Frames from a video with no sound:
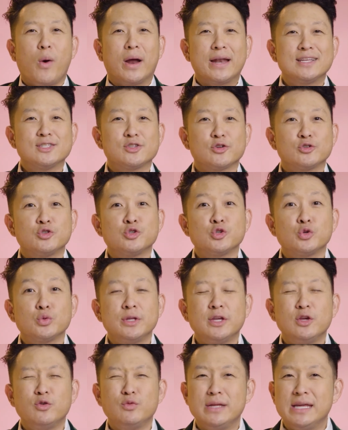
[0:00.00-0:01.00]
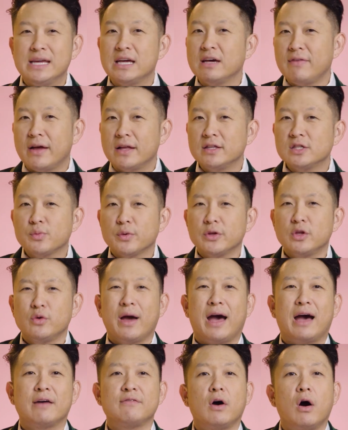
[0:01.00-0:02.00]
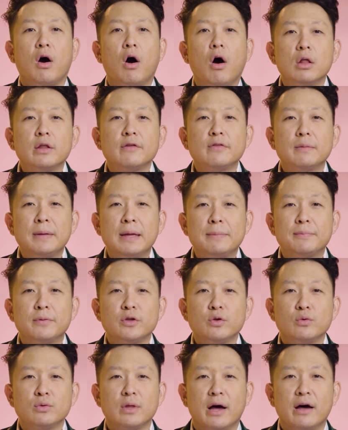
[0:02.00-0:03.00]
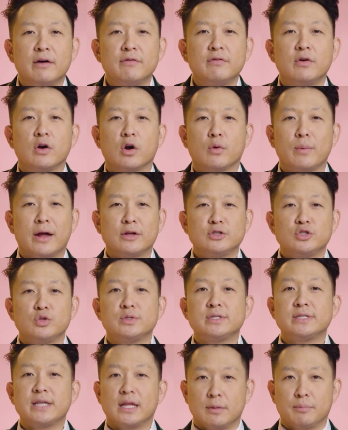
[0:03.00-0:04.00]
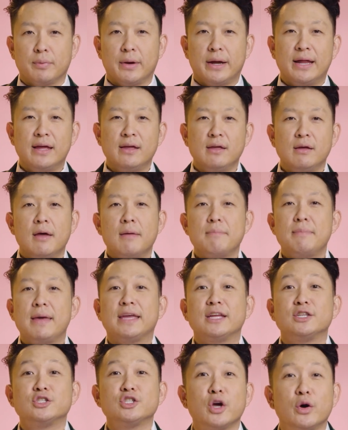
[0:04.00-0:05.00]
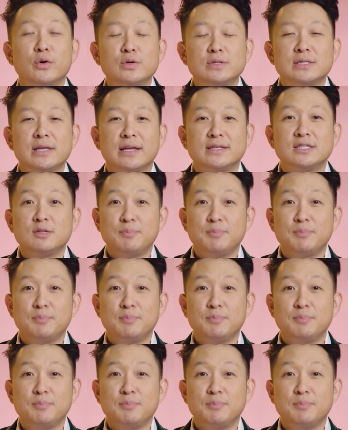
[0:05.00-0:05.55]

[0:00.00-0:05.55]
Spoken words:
Weddings are truly unique events where you have all of the people you love around you celebrating, making toasts and